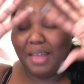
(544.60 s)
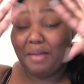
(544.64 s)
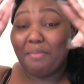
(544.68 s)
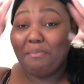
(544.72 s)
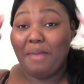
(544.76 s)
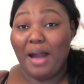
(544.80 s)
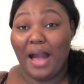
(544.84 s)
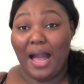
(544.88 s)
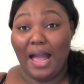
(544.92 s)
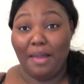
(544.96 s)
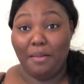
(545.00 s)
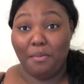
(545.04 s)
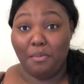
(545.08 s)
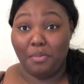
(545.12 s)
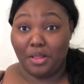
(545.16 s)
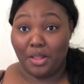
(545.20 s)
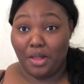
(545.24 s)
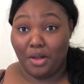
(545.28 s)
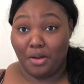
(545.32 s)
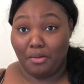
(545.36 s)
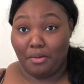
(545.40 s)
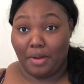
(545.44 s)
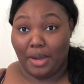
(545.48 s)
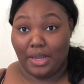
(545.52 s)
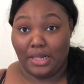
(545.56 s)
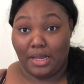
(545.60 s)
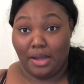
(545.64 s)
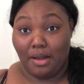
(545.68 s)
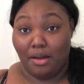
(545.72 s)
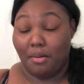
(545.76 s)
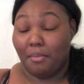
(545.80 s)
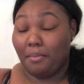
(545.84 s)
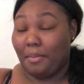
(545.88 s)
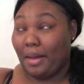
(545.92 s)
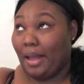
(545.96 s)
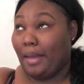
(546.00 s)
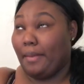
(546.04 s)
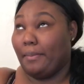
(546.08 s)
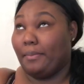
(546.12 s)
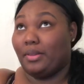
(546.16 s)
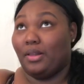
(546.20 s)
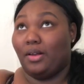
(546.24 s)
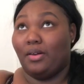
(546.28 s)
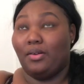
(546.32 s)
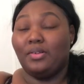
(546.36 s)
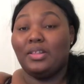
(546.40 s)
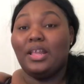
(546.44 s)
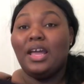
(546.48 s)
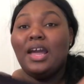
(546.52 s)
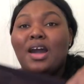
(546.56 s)
Mind blown right now, mind
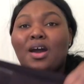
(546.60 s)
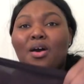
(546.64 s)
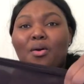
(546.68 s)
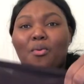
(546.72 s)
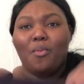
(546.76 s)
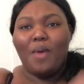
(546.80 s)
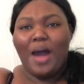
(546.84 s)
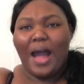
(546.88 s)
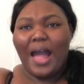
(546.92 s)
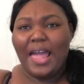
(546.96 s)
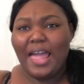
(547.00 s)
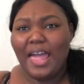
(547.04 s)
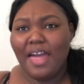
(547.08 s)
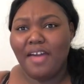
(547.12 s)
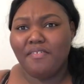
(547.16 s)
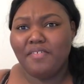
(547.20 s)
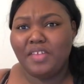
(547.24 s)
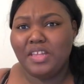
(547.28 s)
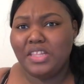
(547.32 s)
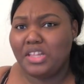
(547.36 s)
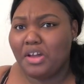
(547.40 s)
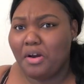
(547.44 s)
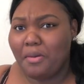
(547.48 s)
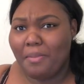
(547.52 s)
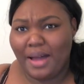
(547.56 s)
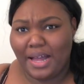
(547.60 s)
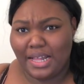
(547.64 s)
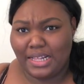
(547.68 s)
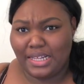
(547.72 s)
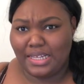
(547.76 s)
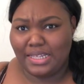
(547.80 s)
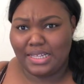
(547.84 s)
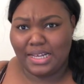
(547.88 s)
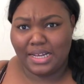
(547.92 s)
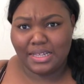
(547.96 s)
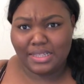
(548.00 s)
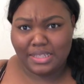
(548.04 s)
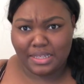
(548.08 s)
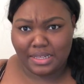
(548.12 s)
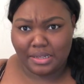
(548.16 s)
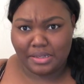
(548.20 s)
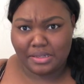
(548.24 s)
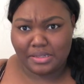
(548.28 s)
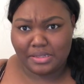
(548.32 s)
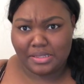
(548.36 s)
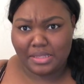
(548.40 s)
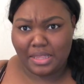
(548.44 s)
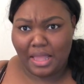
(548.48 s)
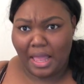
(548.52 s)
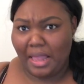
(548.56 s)
blown. Why haven't nobody done
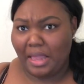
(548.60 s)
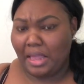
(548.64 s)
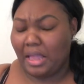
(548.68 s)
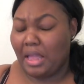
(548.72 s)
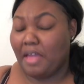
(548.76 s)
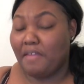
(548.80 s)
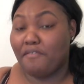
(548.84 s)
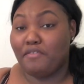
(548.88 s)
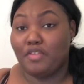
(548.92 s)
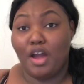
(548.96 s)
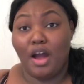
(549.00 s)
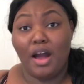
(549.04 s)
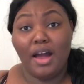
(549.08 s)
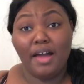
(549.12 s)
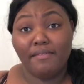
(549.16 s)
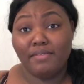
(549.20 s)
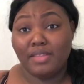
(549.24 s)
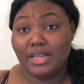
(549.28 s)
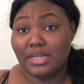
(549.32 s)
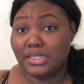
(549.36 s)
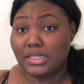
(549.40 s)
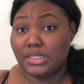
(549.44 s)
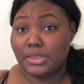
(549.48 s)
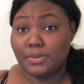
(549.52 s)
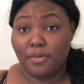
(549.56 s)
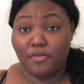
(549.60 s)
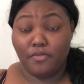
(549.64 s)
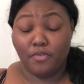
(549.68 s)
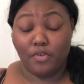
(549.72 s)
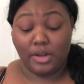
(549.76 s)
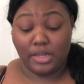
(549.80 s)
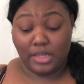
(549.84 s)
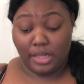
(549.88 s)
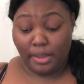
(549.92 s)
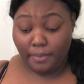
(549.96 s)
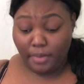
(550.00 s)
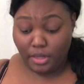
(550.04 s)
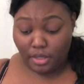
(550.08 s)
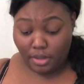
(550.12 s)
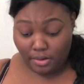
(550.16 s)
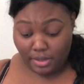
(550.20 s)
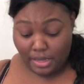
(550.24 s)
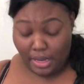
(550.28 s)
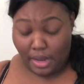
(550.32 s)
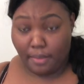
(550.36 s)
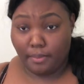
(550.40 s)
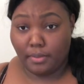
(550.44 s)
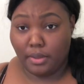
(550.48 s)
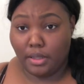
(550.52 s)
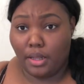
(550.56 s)
this? Like, if y'all have done this before, let me know
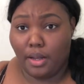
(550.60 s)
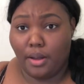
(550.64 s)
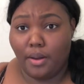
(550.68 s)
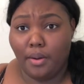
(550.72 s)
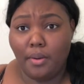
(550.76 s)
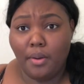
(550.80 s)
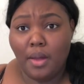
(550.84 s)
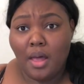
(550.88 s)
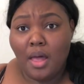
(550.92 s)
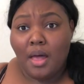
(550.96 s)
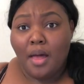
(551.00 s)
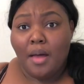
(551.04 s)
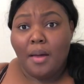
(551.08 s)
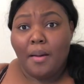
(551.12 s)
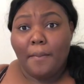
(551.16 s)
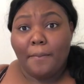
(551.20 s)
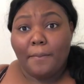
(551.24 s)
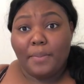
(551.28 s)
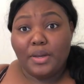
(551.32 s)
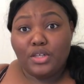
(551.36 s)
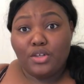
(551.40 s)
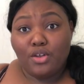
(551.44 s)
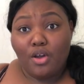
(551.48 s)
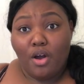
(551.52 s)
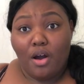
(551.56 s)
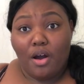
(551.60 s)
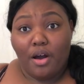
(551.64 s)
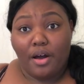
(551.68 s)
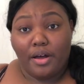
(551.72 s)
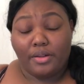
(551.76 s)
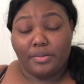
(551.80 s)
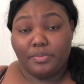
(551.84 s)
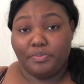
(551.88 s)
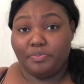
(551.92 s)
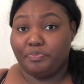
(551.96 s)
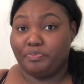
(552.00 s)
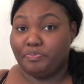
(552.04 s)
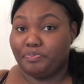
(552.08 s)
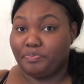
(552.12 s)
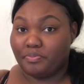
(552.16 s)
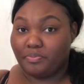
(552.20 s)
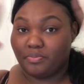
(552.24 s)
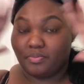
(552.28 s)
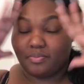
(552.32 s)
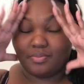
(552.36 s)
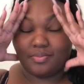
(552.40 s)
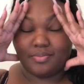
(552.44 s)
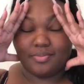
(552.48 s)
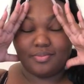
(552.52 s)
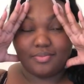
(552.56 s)
down below. But y'all,
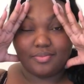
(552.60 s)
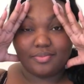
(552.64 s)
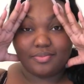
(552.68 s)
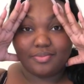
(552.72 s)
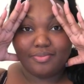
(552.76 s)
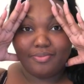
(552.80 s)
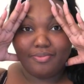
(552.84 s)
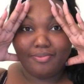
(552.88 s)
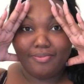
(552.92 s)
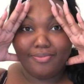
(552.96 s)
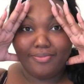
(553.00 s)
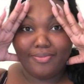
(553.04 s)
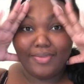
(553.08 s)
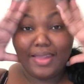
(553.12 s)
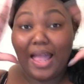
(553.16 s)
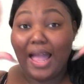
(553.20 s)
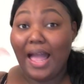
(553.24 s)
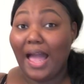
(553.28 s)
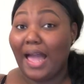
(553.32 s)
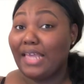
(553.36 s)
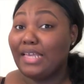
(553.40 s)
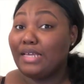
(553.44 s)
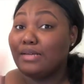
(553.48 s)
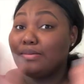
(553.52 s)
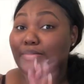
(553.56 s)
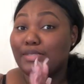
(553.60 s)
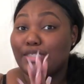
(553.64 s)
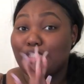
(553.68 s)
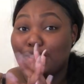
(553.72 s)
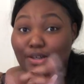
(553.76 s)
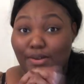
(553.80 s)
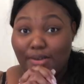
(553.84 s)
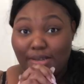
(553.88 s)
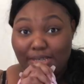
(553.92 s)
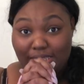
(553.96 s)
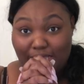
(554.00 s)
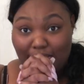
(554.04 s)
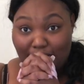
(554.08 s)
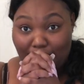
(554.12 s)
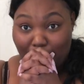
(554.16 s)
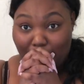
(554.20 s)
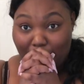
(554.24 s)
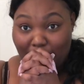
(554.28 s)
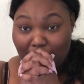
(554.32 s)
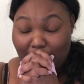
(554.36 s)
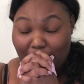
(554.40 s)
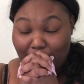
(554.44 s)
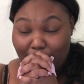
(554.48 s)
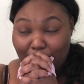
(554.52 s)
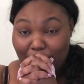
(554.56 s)
I am so excited
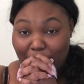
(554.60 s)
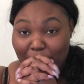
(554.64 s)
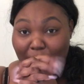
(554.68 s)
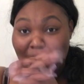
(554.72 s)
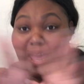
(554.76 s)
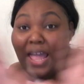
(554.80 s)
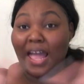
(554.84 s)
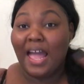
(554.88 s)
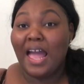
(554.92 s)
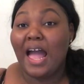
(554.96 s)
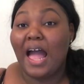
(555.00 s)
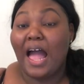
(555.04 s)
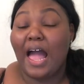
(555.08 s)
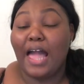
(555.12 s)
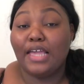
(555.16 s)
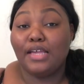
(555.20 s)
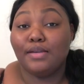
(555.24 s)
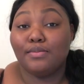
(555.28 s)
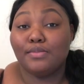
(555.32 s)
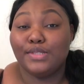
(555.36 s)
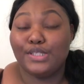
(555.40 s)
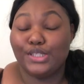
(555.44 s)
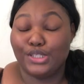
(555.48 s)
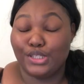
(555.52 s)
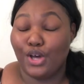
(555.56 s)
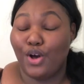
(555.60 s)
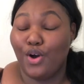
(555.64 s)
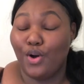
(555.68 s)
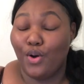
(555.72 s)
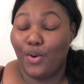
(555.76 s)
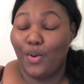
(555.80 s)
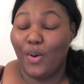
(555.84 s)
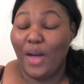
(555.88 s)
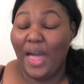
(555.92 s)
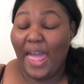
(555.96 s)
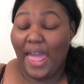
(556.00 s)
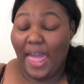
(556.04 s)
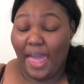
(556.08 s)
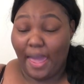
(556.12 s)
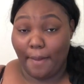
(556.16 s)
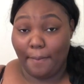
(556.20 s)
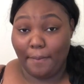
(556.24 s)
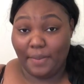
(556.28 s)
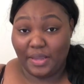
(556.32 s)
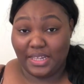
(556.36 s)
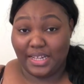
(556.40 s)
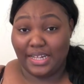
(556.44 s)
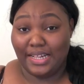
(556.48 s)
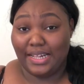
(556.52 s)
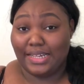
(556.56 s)
right now. I am so
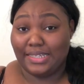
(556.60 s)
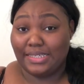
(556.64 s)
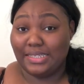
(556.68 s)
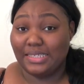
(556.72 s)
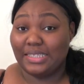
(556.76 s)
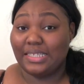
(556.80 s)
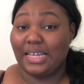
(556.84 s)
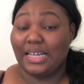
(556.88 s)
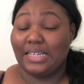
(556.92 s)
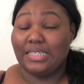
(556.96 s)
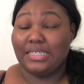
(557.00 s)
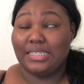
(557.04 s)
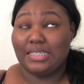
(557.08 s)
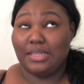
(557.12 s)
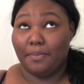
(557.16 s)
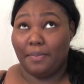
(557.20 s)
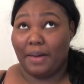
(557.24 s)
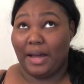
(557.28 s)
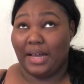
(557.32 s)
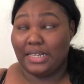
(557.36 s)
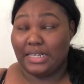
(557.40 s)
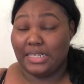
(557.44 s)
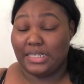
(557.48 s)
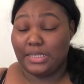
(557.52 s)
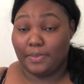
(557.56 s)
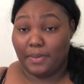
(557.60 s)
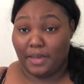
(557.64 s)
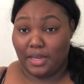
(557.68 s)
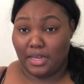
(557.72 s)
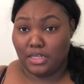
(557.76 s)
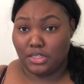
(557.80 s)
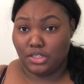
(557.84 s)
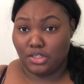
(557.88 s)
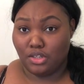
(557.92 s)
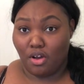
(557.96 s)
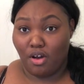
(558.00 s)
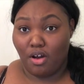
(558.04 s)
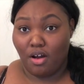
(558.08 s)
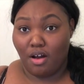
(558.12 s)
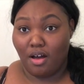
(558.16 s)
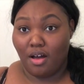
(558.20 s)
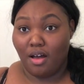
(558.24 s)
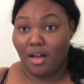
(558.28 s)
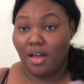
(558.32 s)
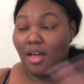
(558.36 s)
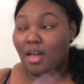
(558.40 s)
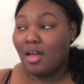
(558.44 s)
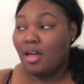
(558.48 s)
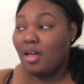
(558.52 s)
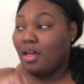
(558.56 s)
happy that I decided to buy these pants,
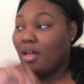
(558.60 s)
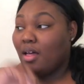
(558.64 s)
y'all.